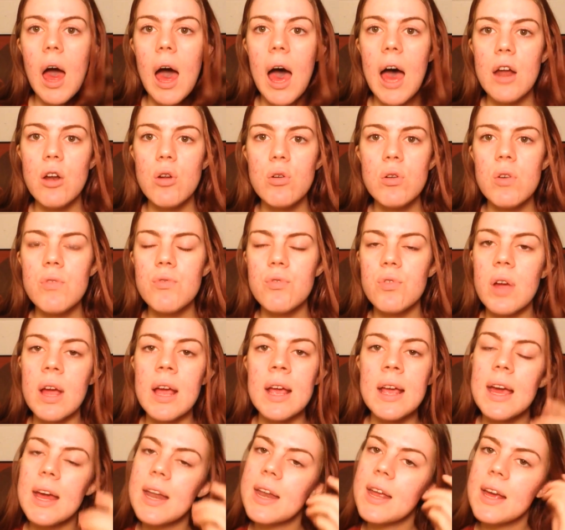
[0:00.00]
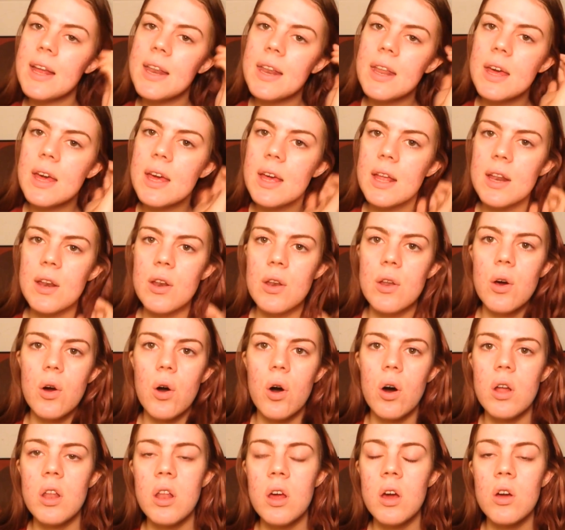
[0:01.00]
I don't know if you can get it in
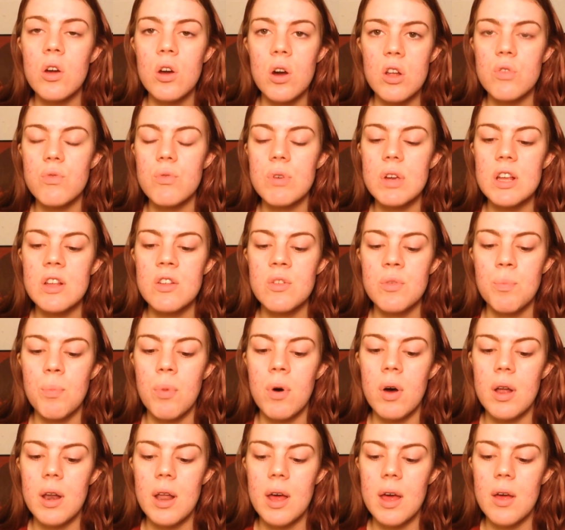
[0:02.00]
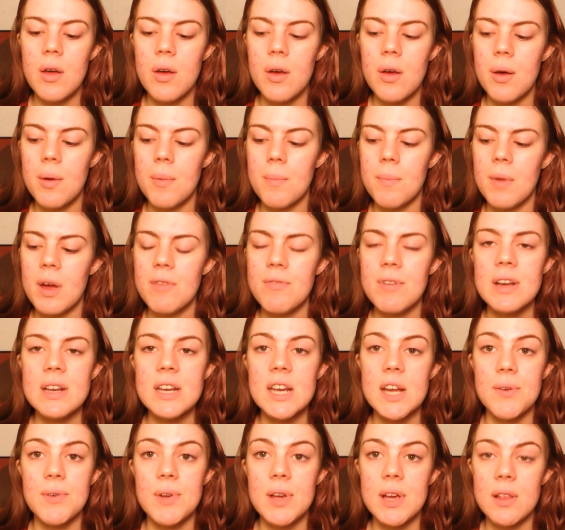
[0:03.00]
other countries, but I
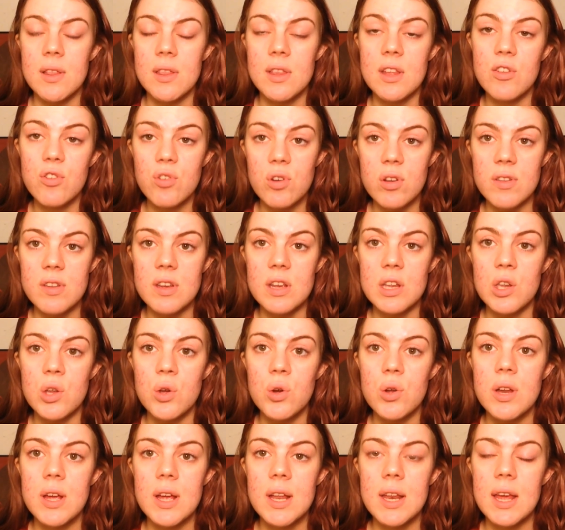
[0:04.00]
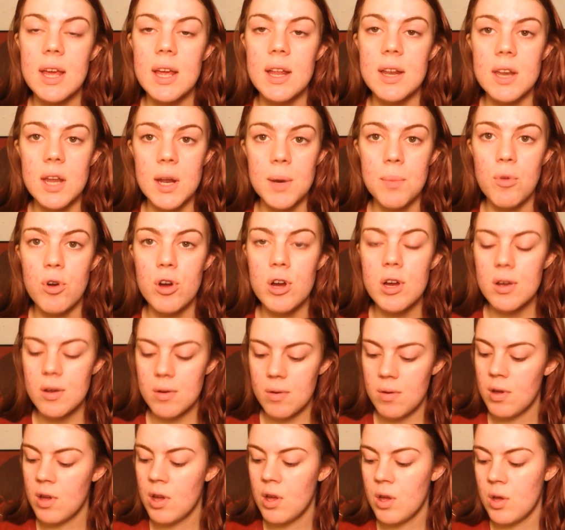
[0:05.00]
think they have discontinued it in Denmark.